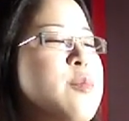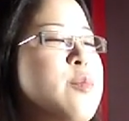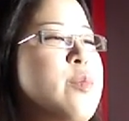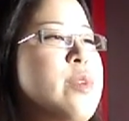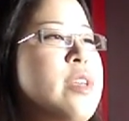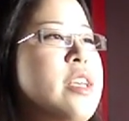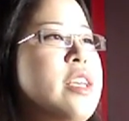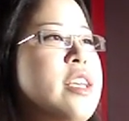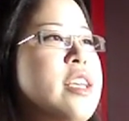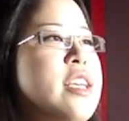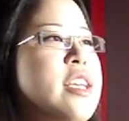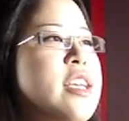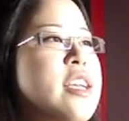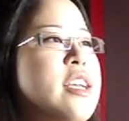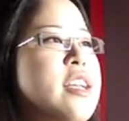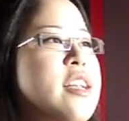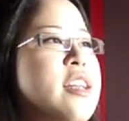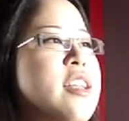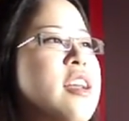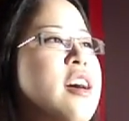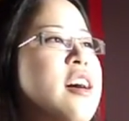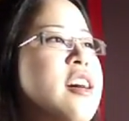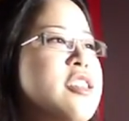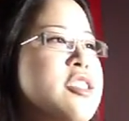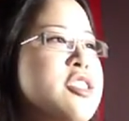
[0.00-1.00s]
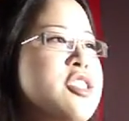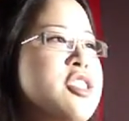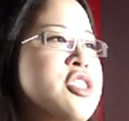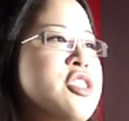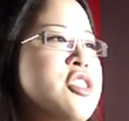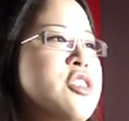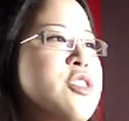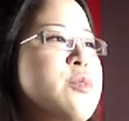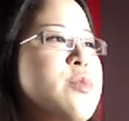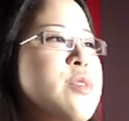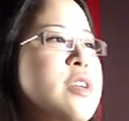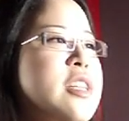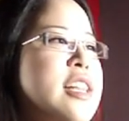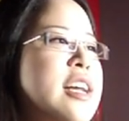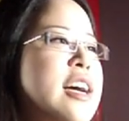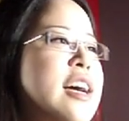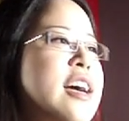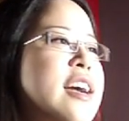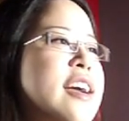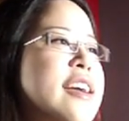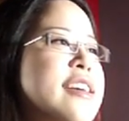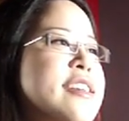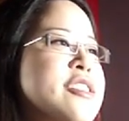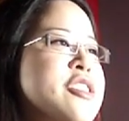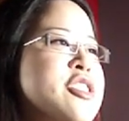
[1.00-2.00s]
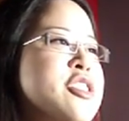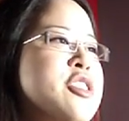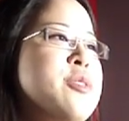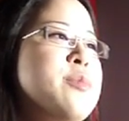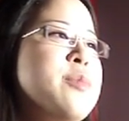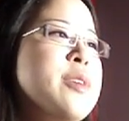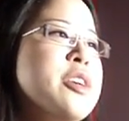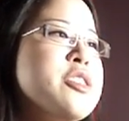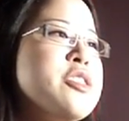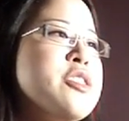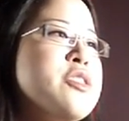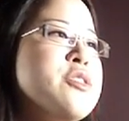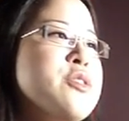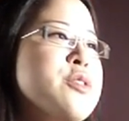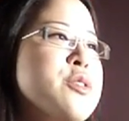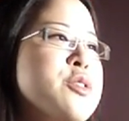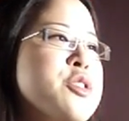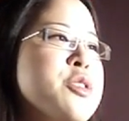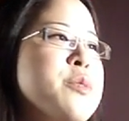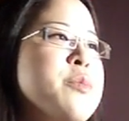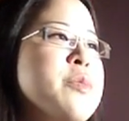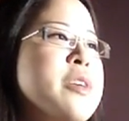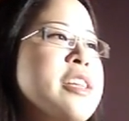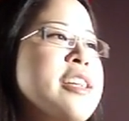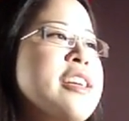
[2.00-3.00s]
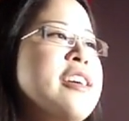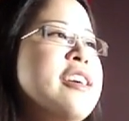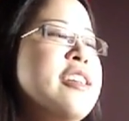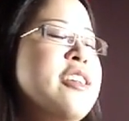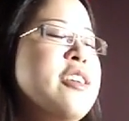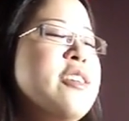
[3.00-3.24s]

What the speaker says: be not to rely too much on social media.